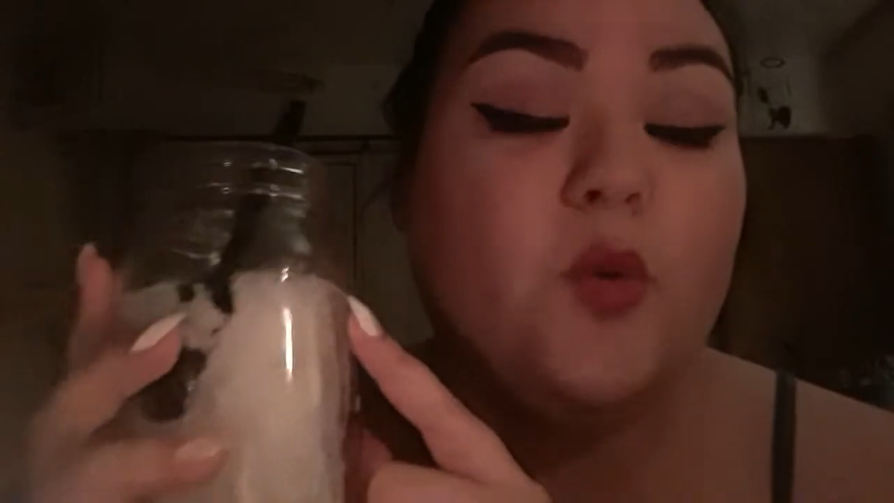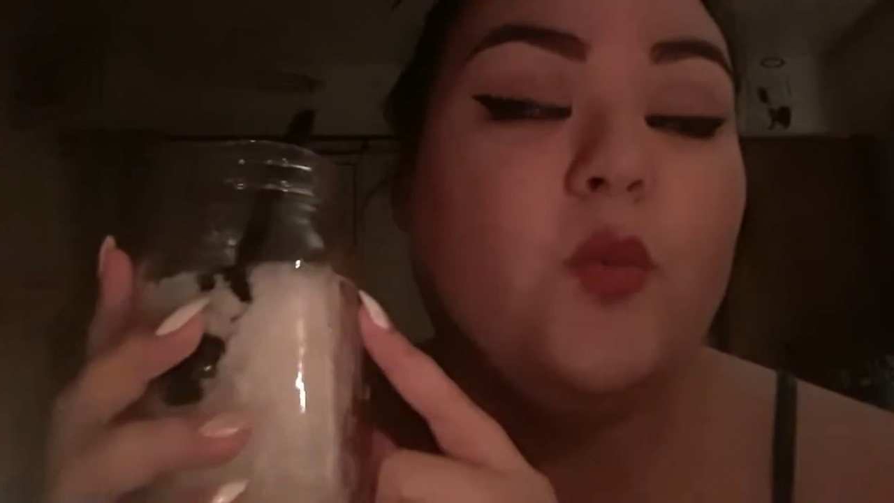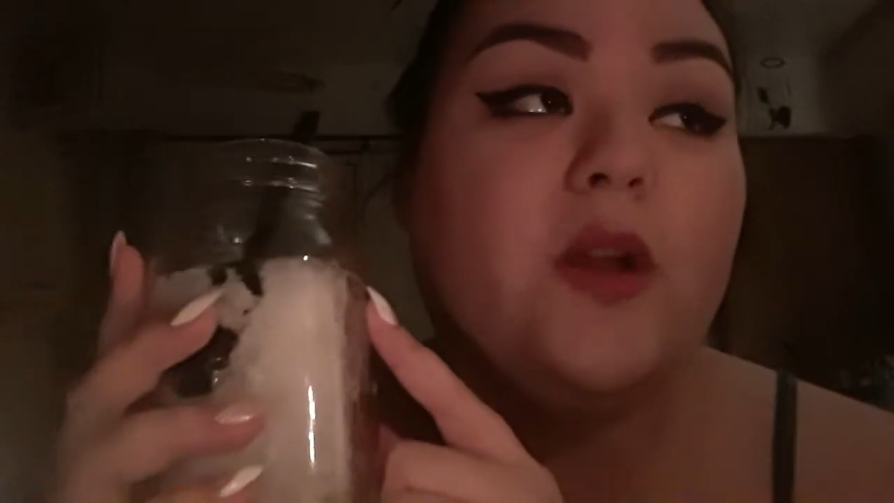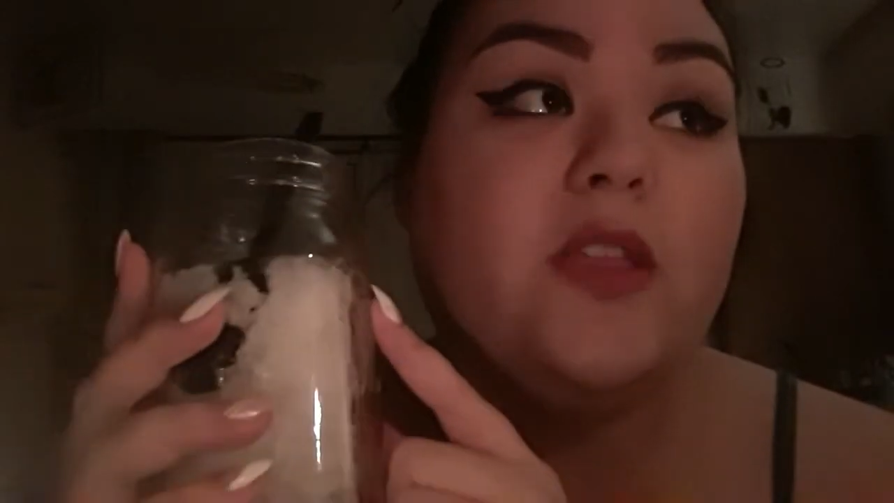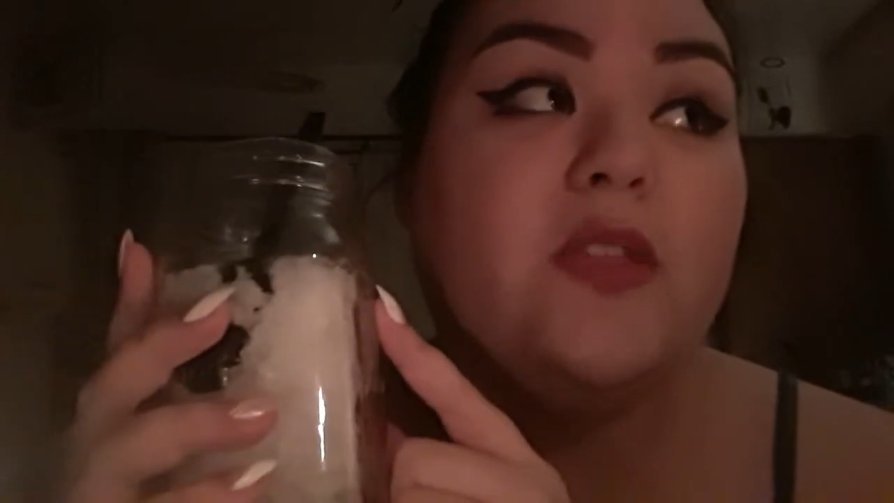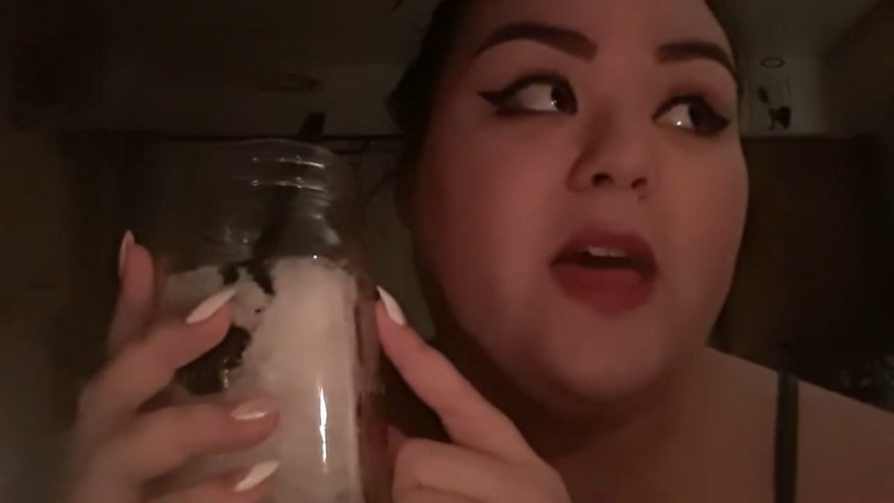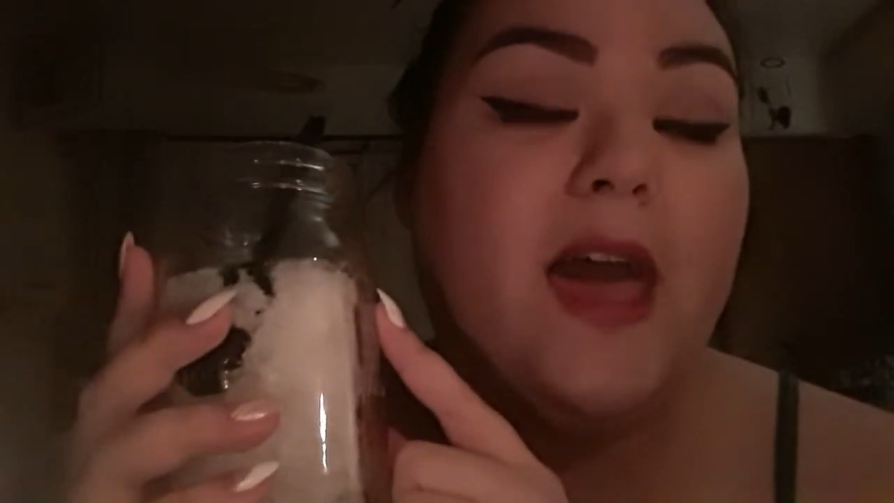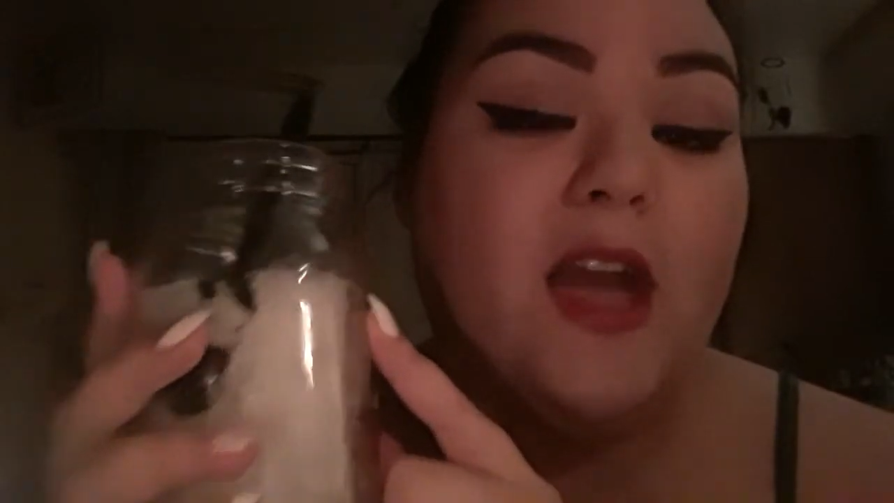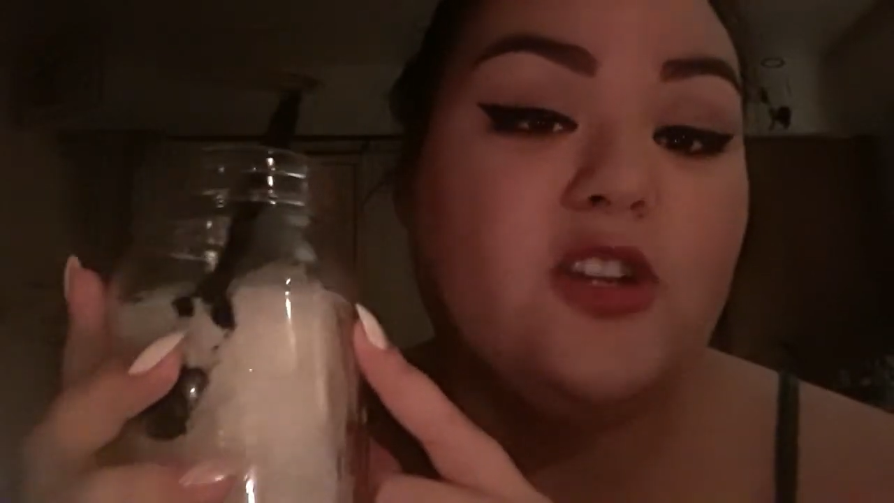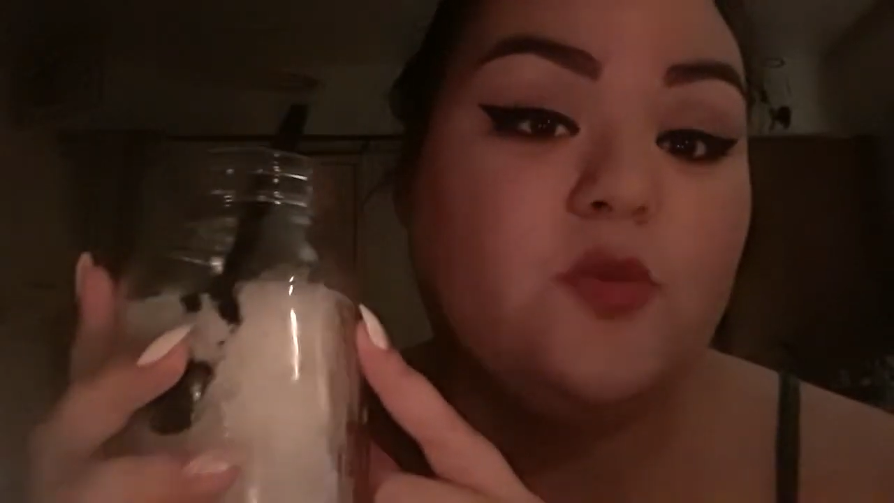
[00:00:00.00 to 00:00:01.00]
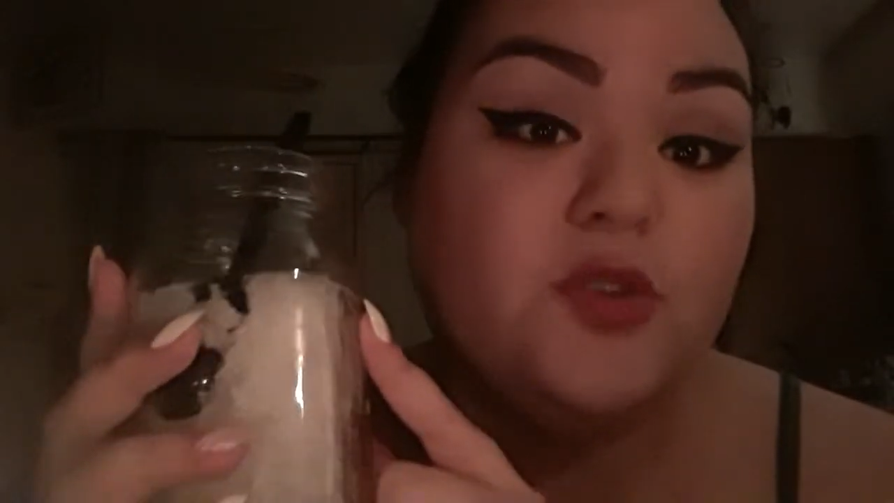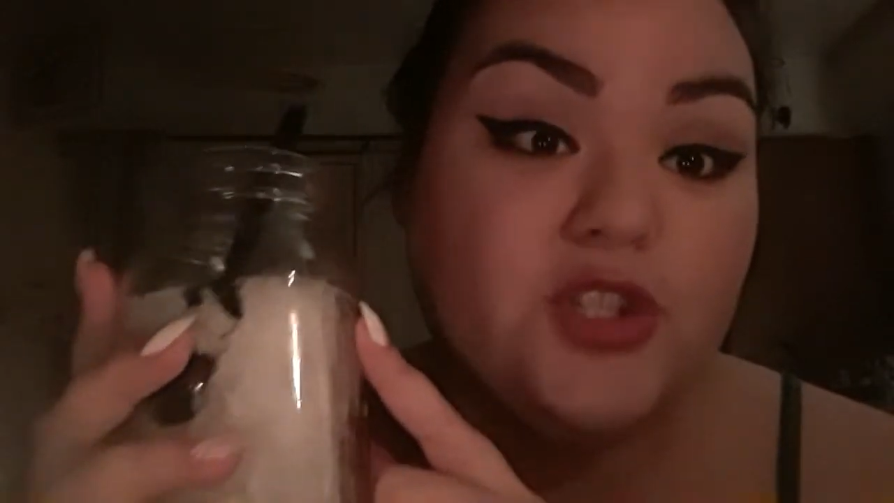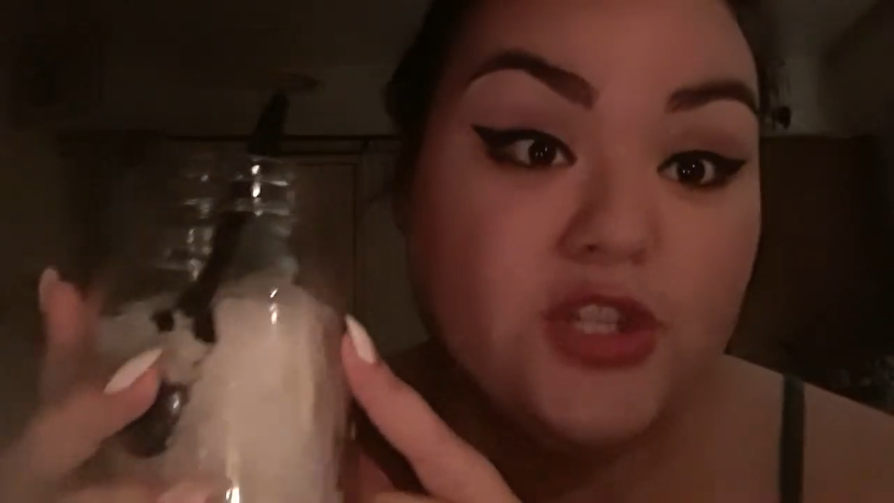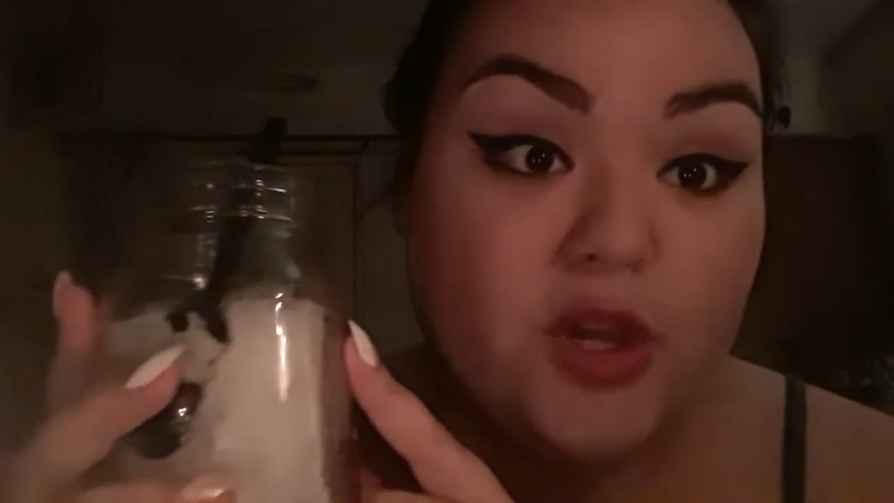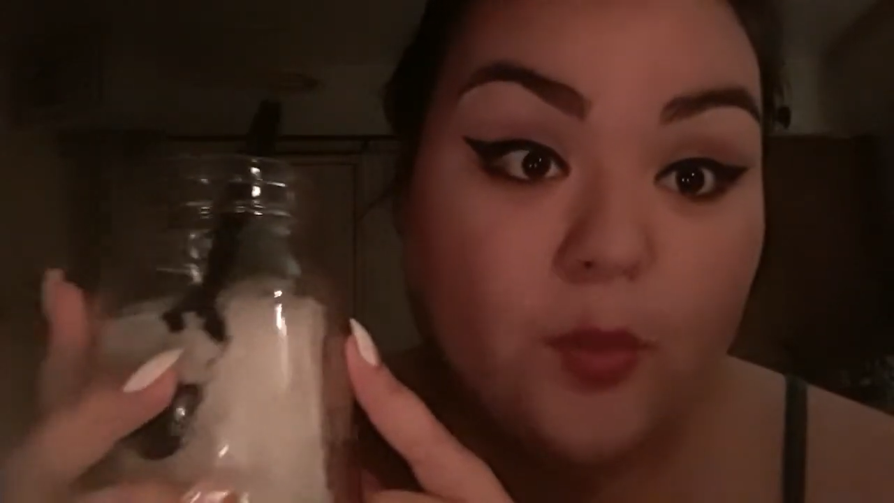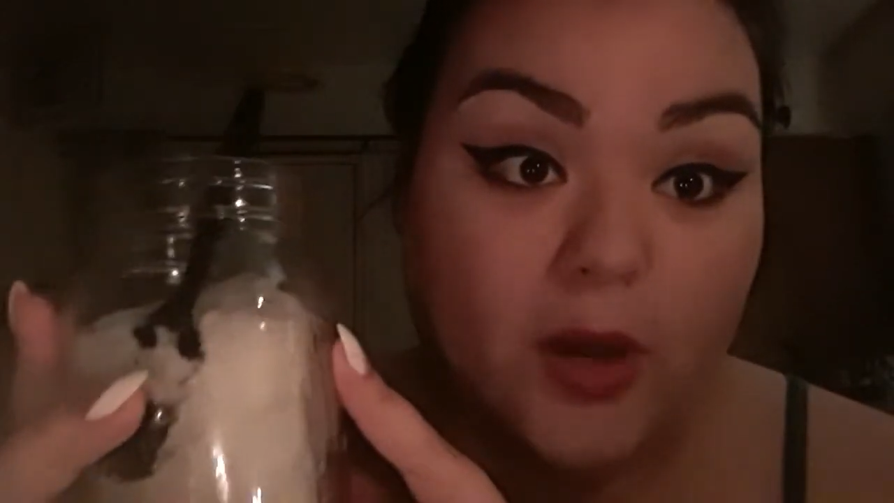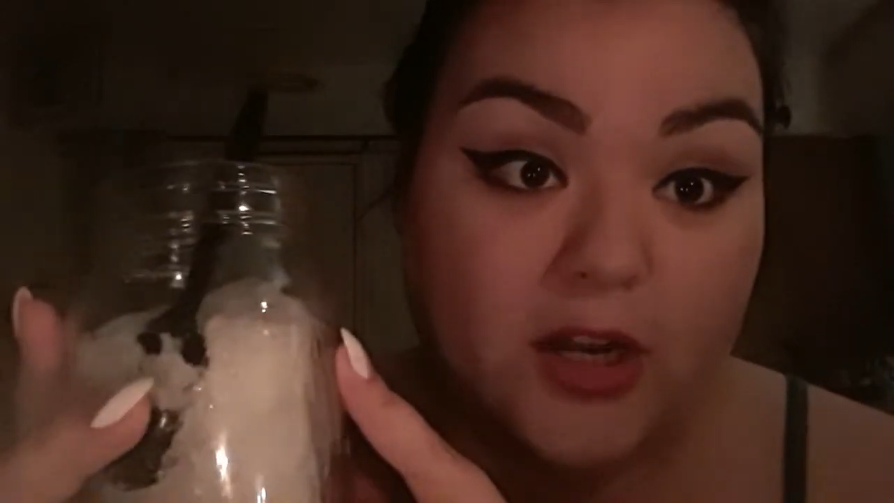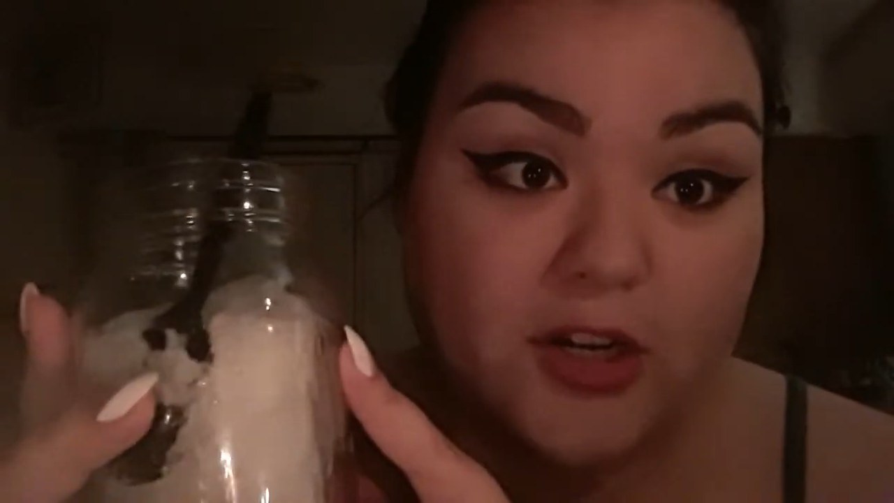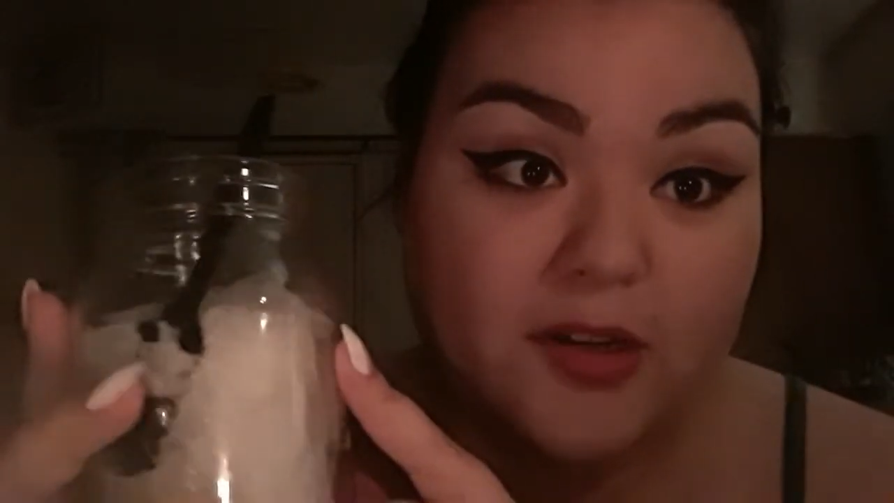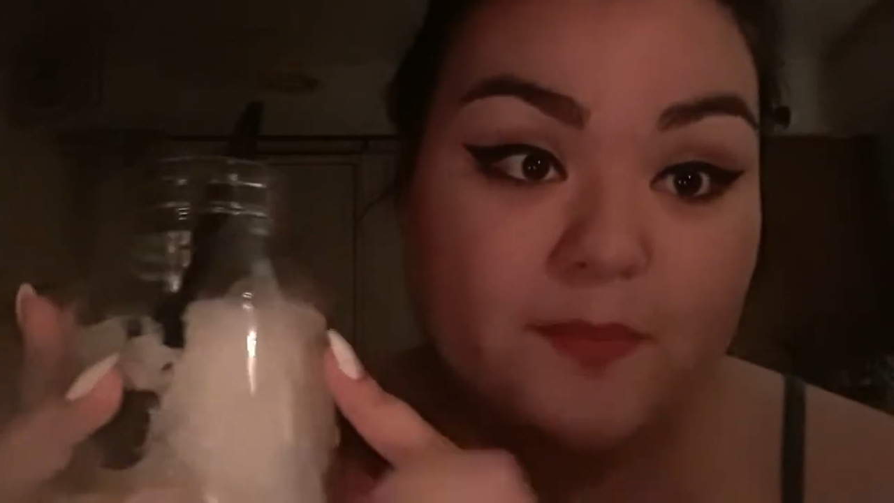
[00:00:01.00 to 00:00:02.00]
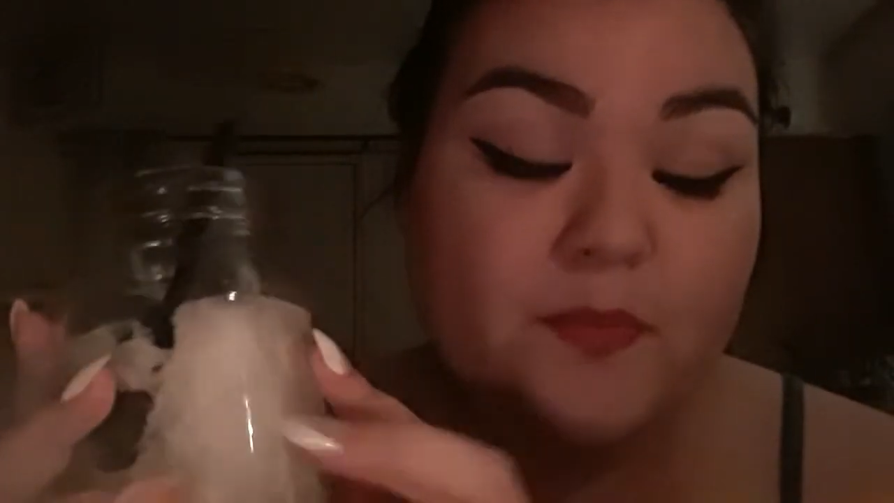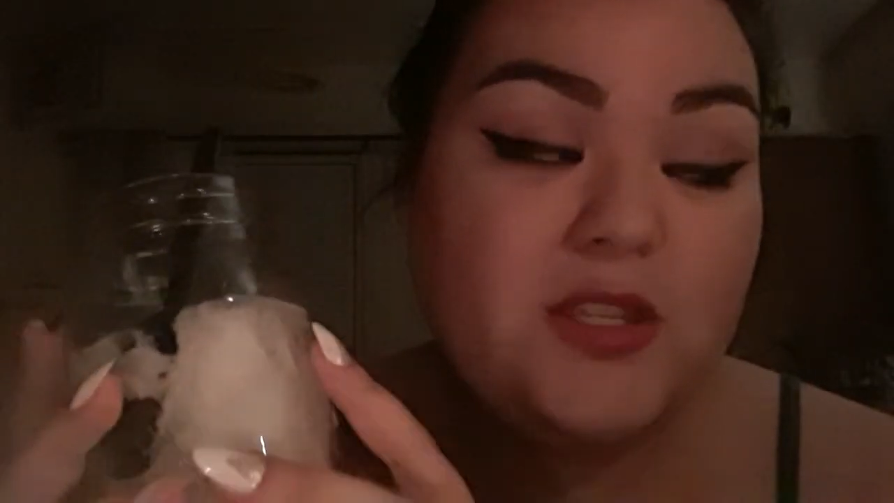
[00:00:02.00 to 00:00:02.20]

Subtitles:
with actual snow water.